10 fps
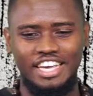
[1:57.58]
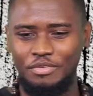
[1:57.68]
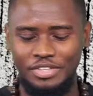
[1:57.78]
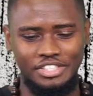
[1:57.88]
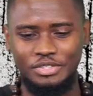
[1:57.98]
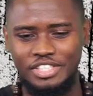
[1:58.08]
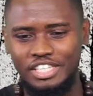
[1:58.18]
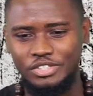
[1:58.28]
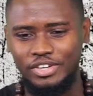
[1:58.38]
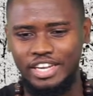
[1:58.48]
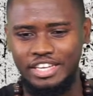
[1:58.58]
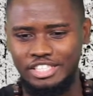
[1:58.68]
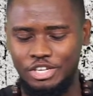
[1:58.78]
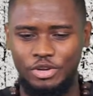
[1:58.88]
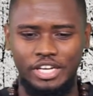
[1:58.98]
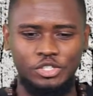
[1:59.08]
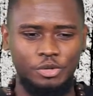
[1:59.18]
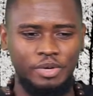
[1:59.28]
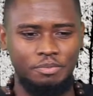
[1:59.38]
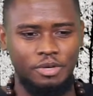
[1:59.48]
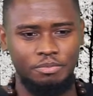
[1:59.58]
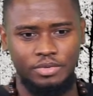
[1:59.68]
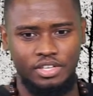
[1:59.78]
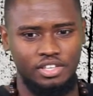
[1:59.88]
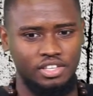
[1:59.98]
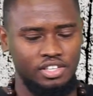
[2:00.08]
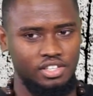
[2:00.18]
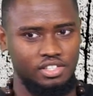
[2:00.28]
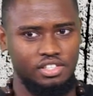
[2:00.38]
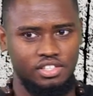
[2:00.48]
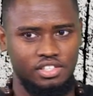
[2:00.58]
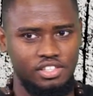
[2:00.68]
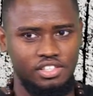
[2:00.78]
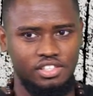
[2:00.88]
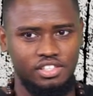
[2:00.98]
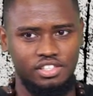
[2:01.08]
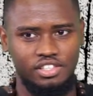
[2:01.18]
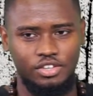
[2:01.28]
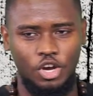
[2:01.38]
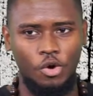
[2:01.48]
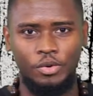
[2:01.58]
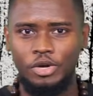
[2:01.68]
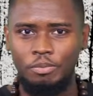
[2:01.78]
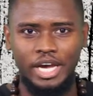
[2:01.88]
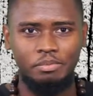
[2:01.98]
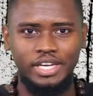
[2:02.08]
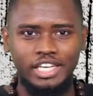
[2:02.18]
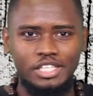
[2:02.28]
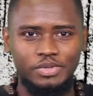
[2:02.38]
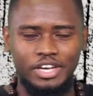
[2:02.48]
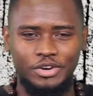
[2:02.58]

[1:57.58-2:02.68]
want to do it at all. I told my mom, well, how am I going to mind my kids when I